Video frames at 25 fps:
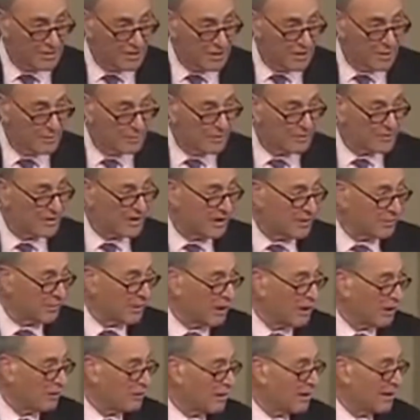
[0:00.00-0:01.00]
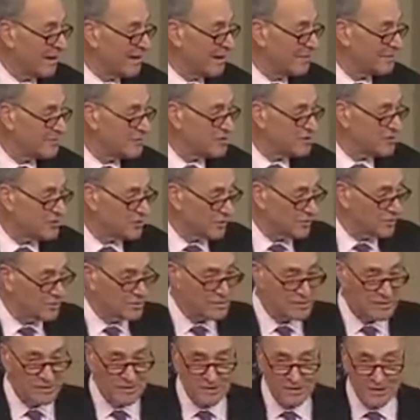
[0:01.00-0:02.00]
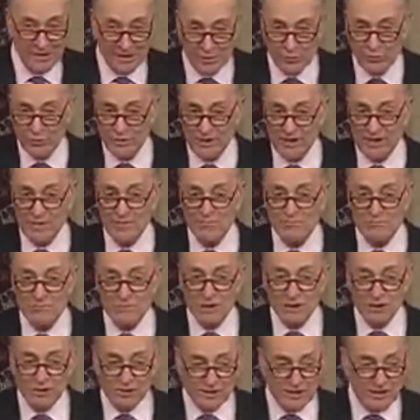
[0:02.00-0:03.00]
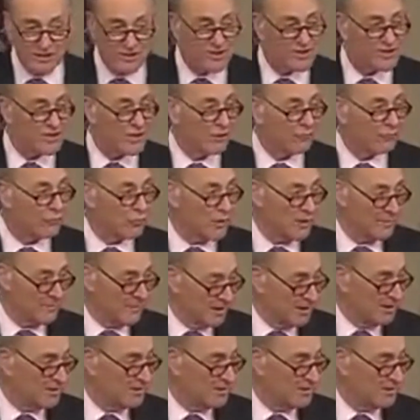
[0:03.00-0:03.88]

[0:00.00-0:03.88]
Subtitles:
but there are, I am certain, literally millions of women